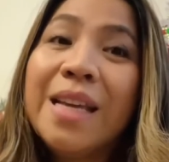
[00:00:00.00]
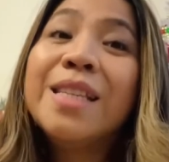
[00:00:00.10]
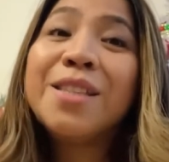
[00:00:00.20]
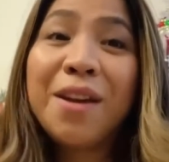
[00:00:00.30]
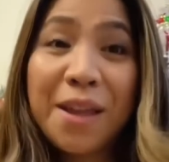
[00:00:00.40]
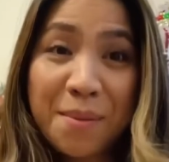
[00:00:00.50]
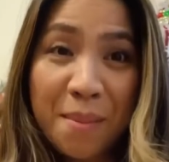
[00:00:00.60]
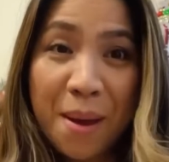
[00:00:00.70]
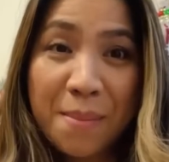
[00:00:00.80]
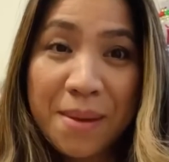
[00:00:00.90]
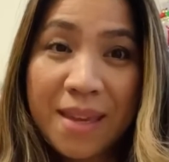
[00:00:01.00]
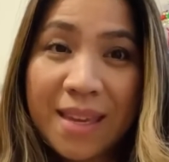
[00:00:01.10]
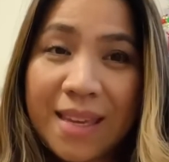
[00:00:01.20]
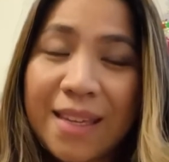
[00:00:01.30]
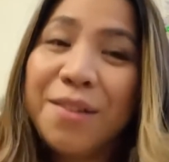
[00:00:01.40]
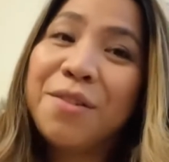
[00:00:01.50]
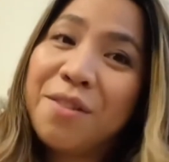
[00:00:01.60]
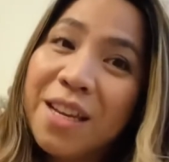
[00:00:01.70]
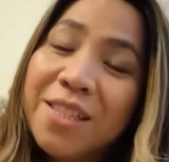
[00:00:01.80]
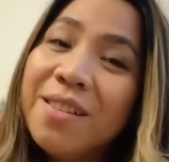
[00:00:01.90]
So, ayun, Mommy,
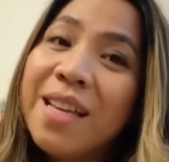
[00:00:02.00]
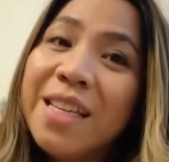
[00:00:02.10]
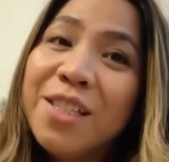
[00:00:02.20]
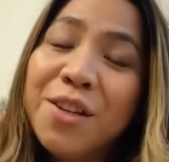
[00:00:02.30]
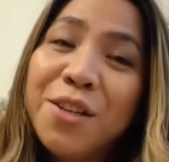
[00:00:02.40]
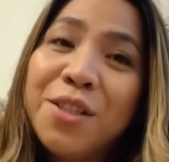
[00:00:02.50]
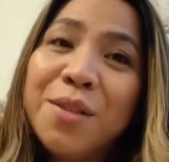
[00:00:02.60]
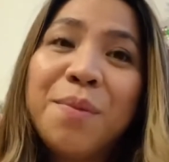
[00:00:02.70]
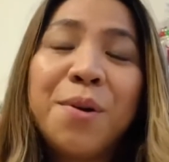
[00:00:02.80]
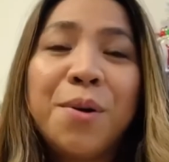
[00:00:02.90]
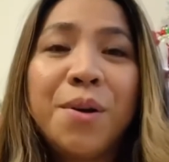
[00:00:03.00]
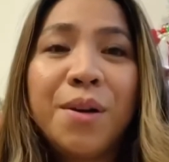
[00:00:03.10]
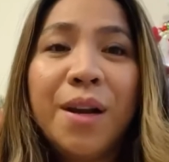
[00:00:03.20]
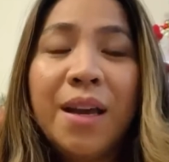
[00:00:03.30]
congratulations for,